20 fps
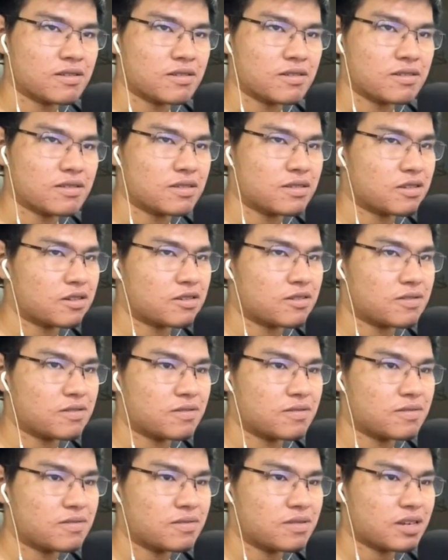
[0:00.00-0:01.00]

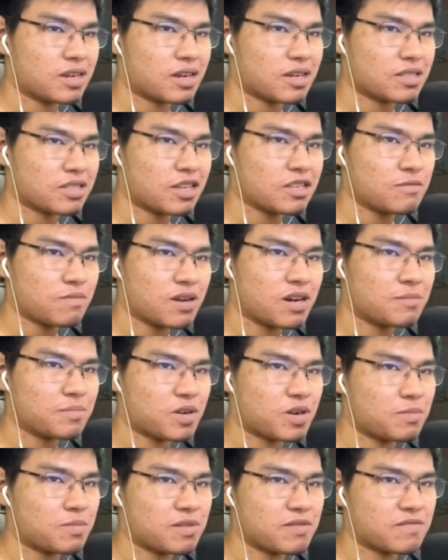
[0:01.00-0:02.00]
So yeah, that's what I'm
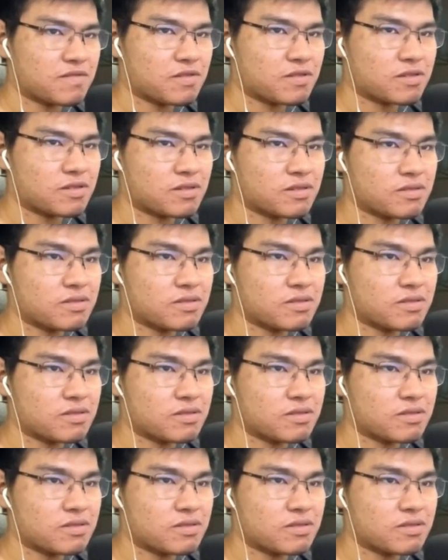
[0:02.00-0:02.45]
hoping for.